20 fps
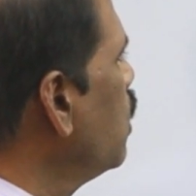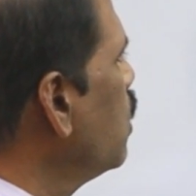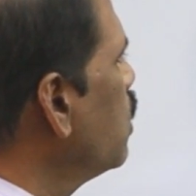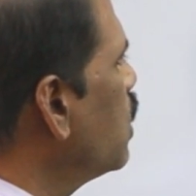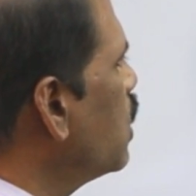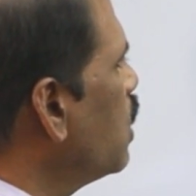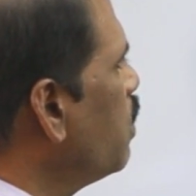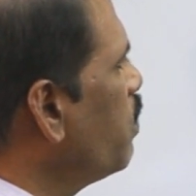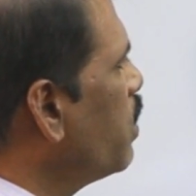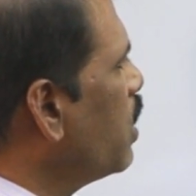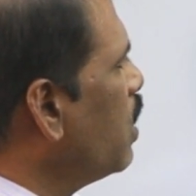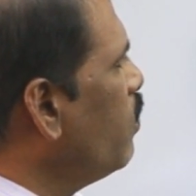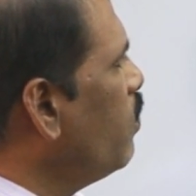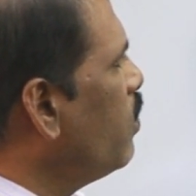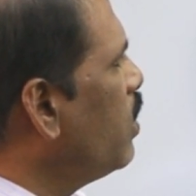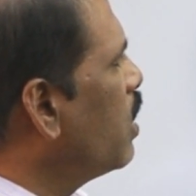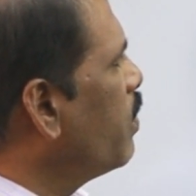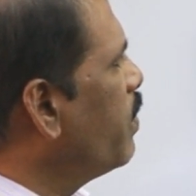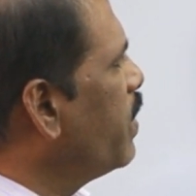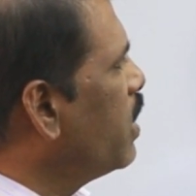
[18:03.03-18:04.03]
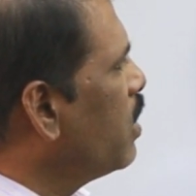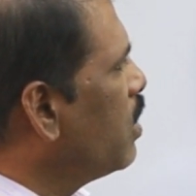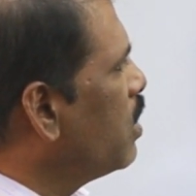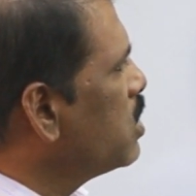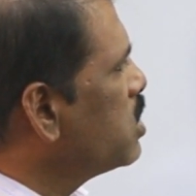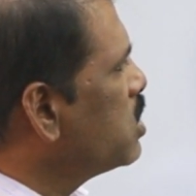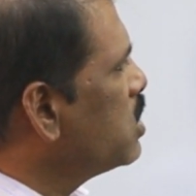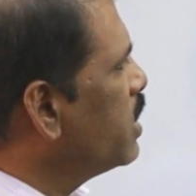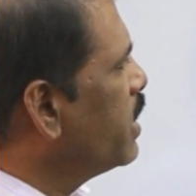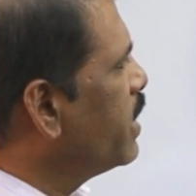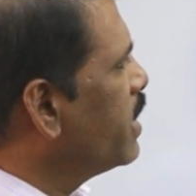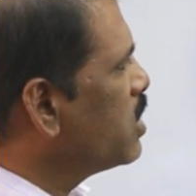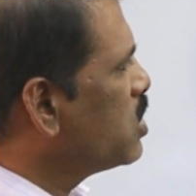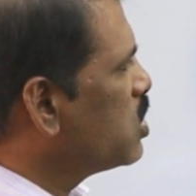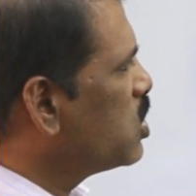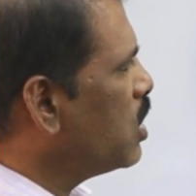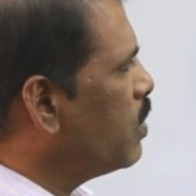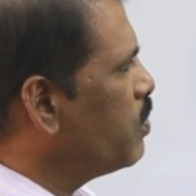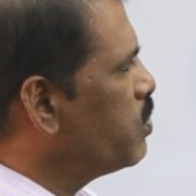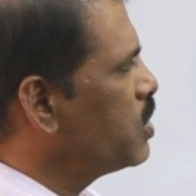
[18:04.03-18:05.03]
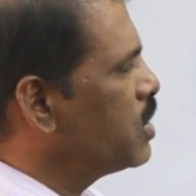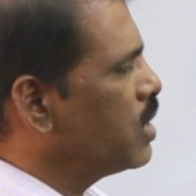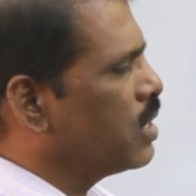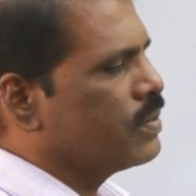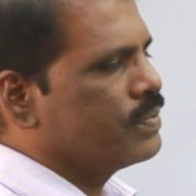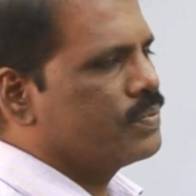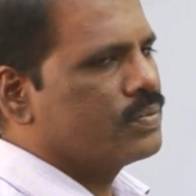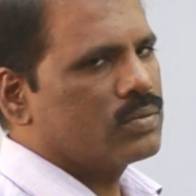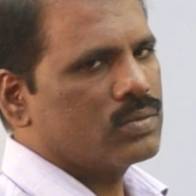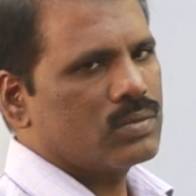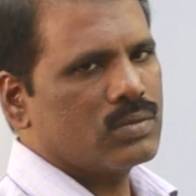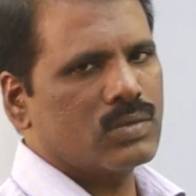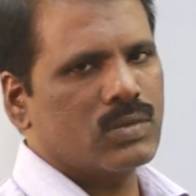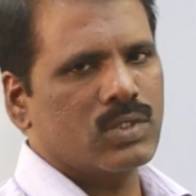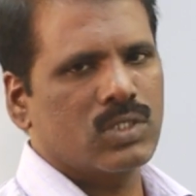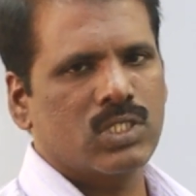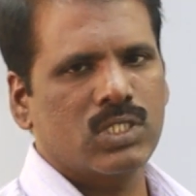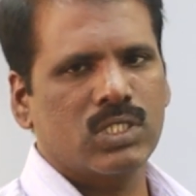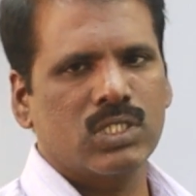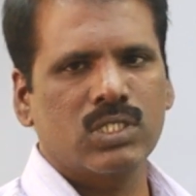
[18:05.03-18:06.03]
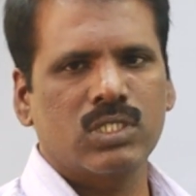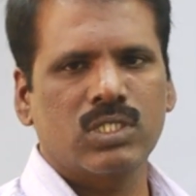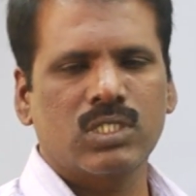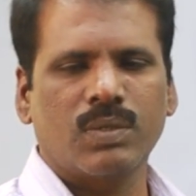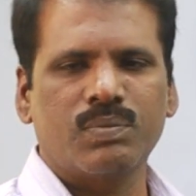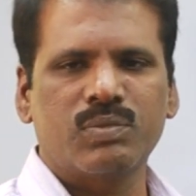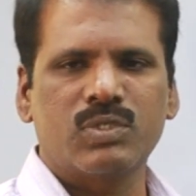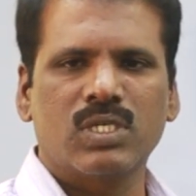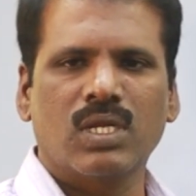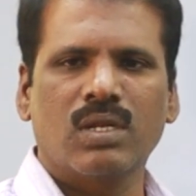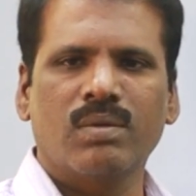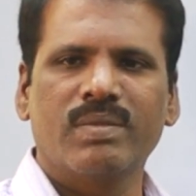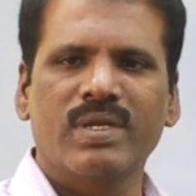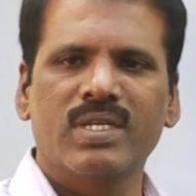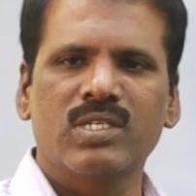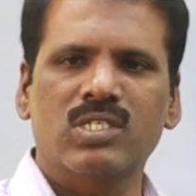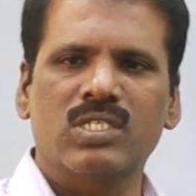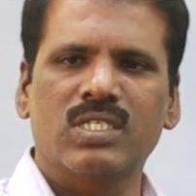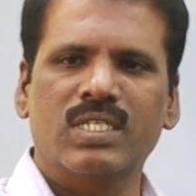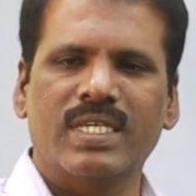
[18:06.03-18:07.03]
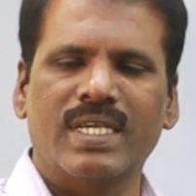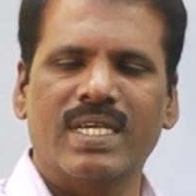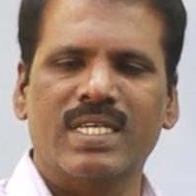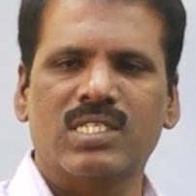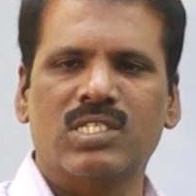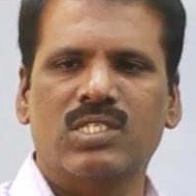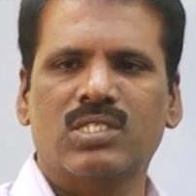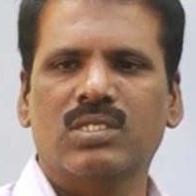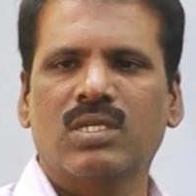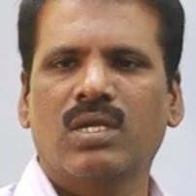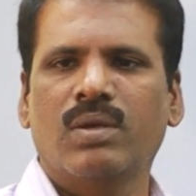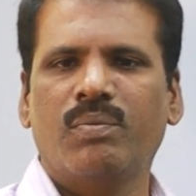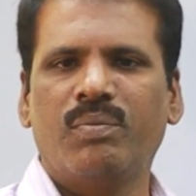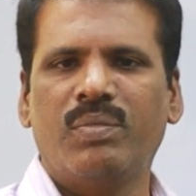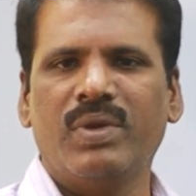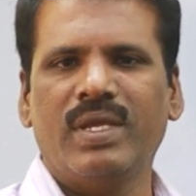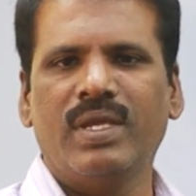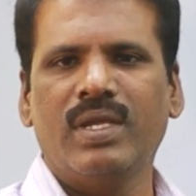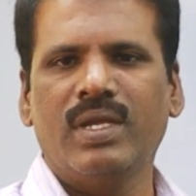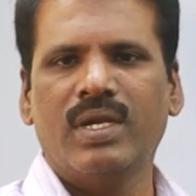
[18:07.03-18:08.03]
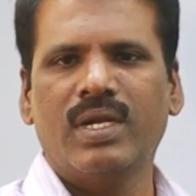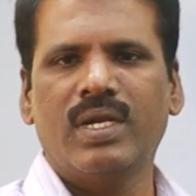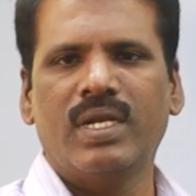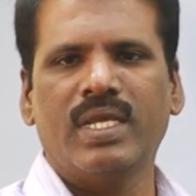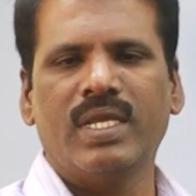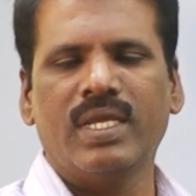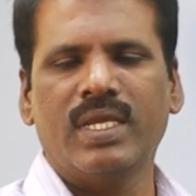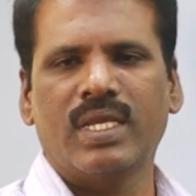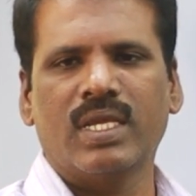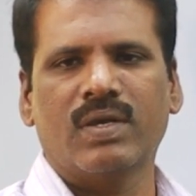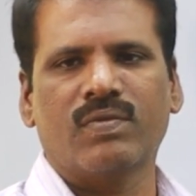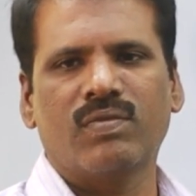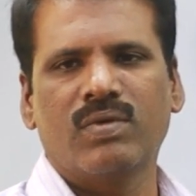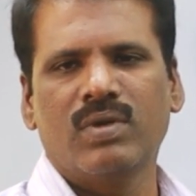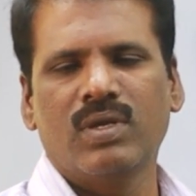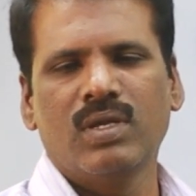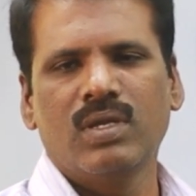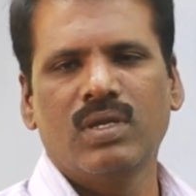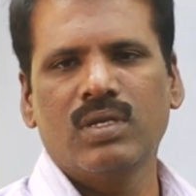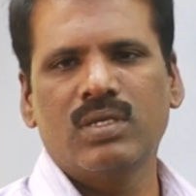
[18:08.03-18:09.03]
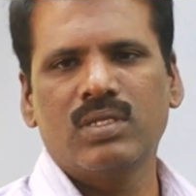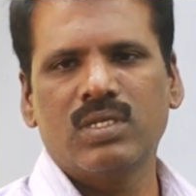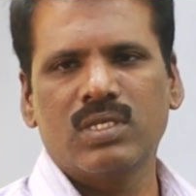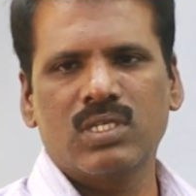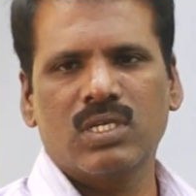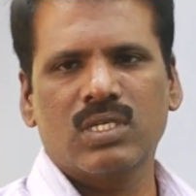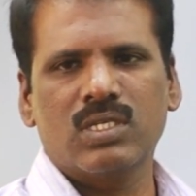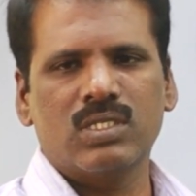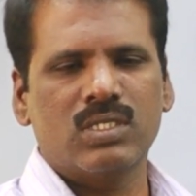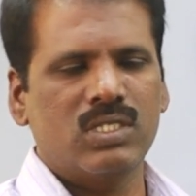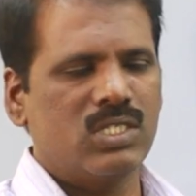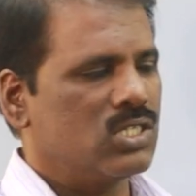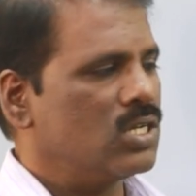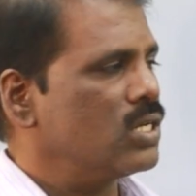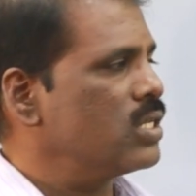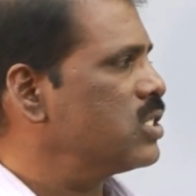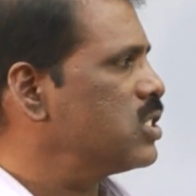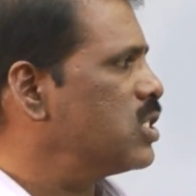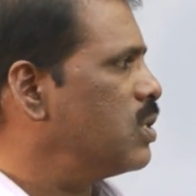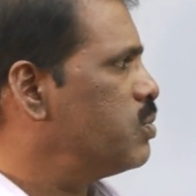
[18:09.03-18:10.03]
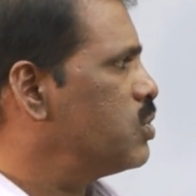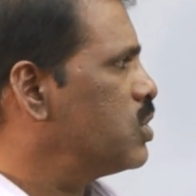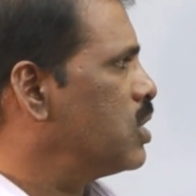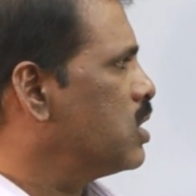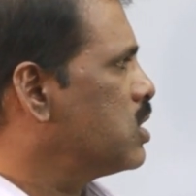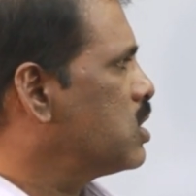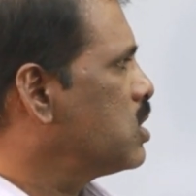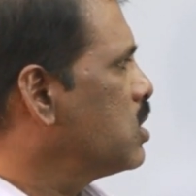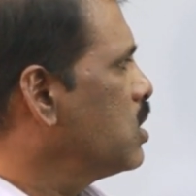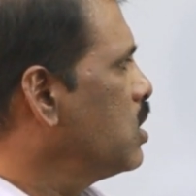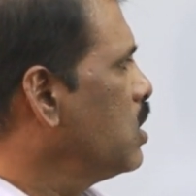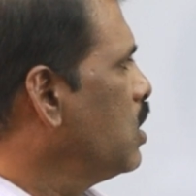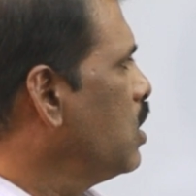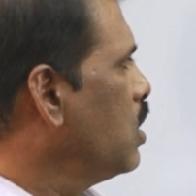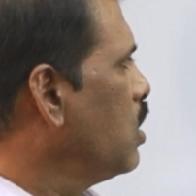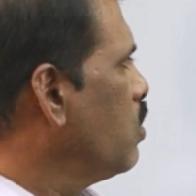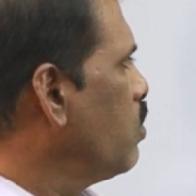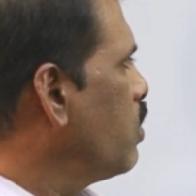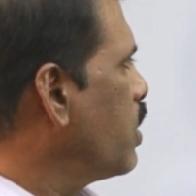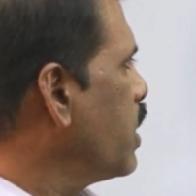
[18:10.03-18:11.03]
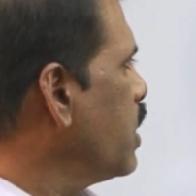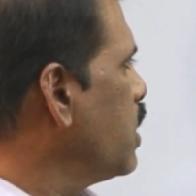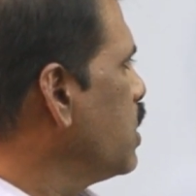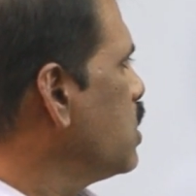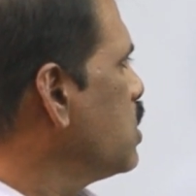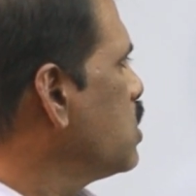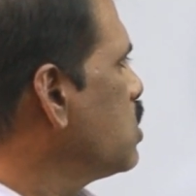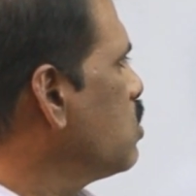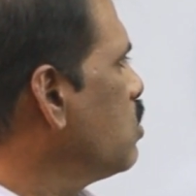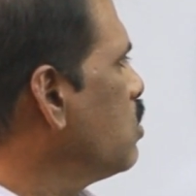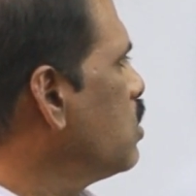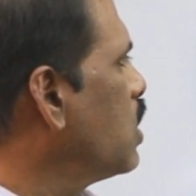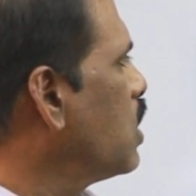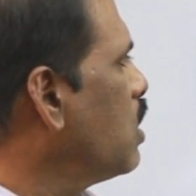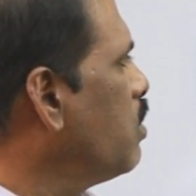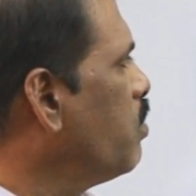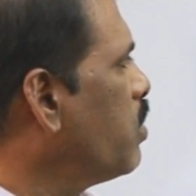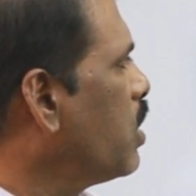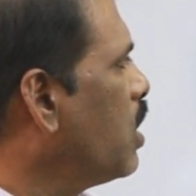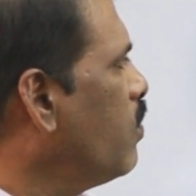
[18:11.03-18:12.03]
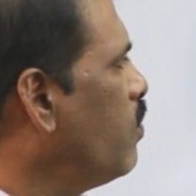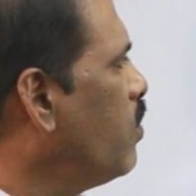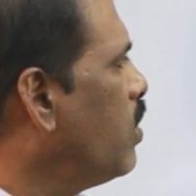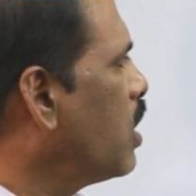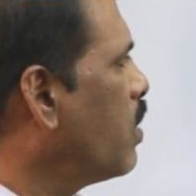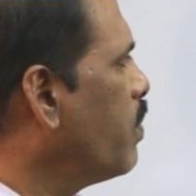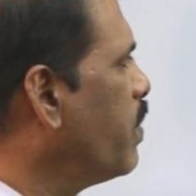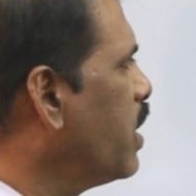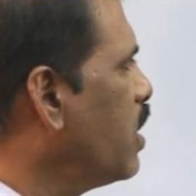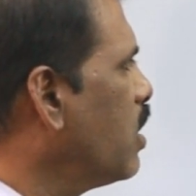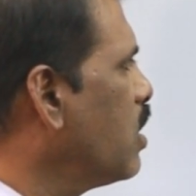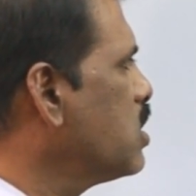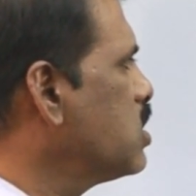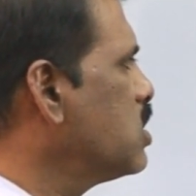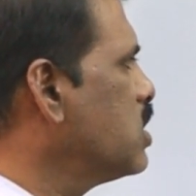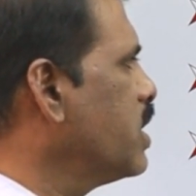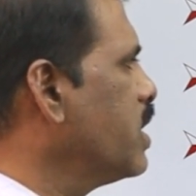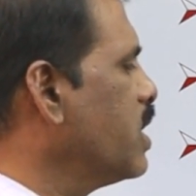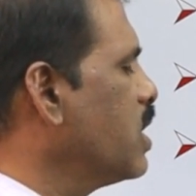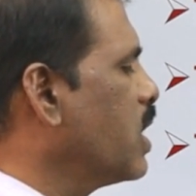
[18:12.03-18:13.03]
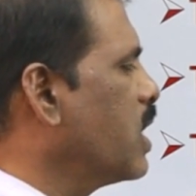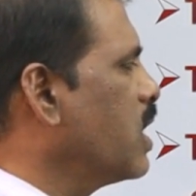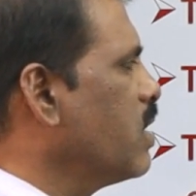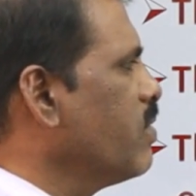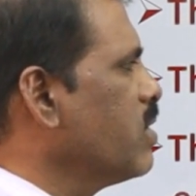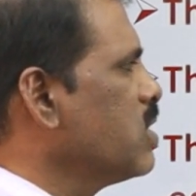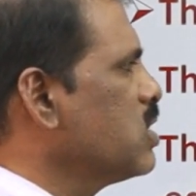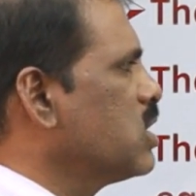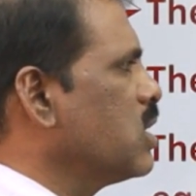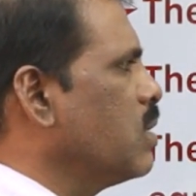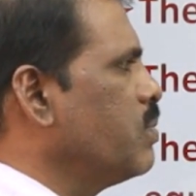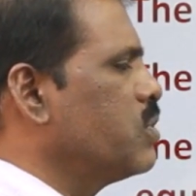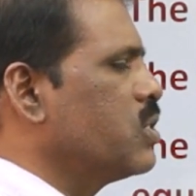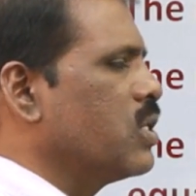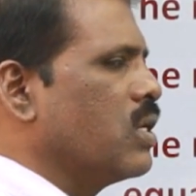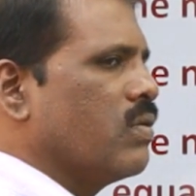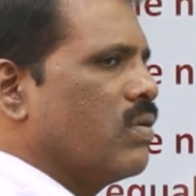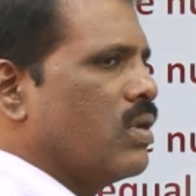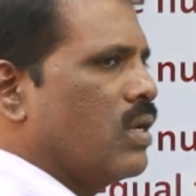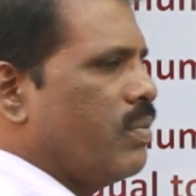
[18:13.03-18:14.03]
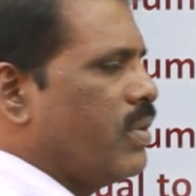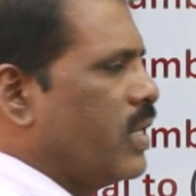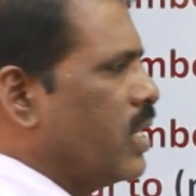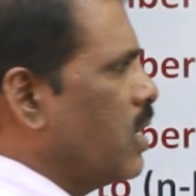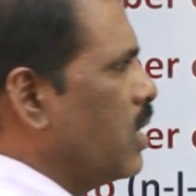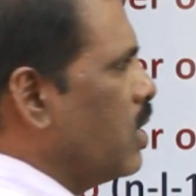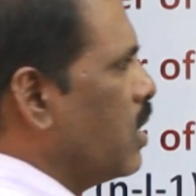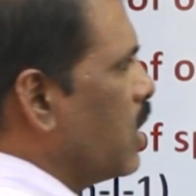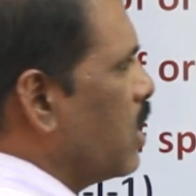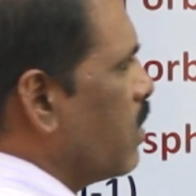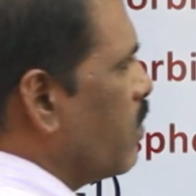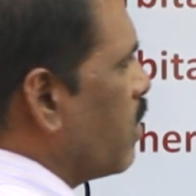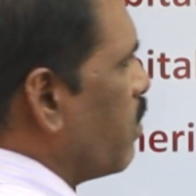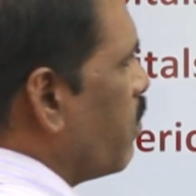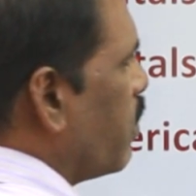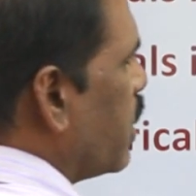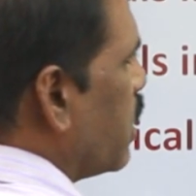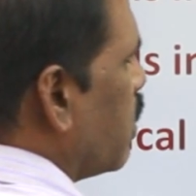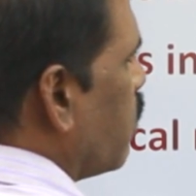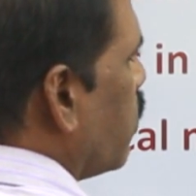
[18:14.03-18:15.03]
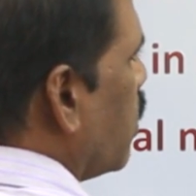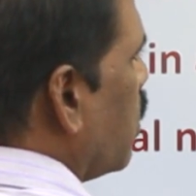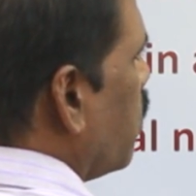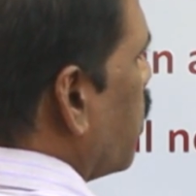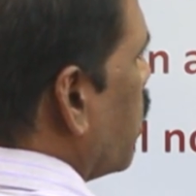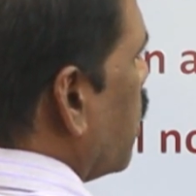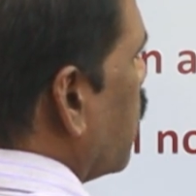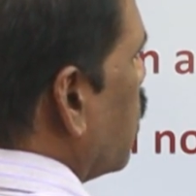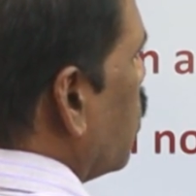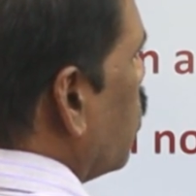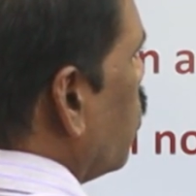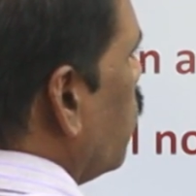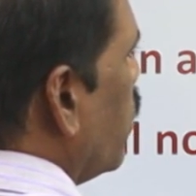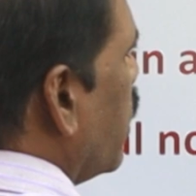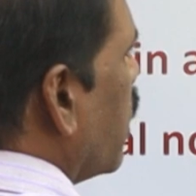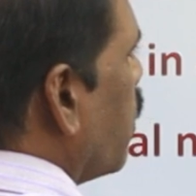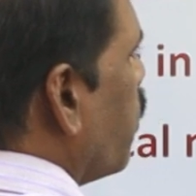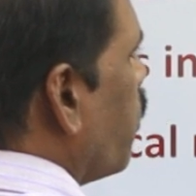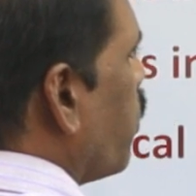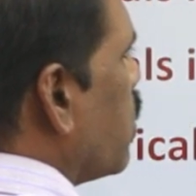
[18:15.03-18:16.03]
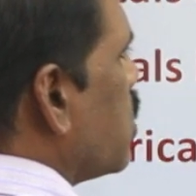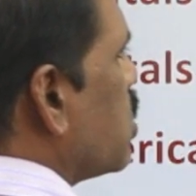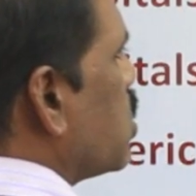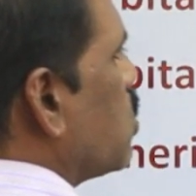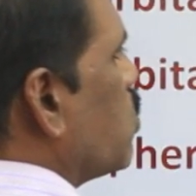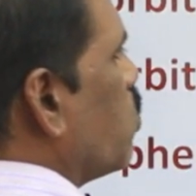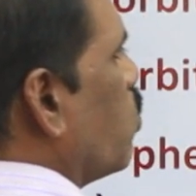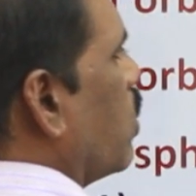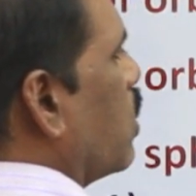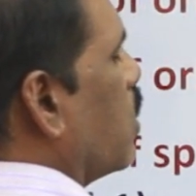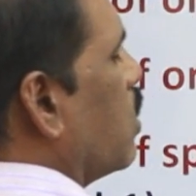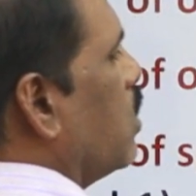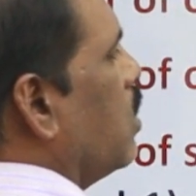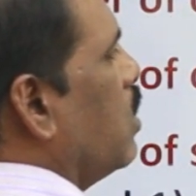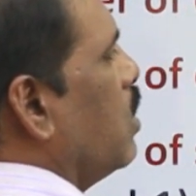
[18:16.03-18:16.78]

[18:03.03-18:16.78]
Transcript: The number of orbitals in a subshell means s, p, d, f. These are the subshells. Okay, so the number of orbitals in a given subshell will be given by the formula 2l plus 1.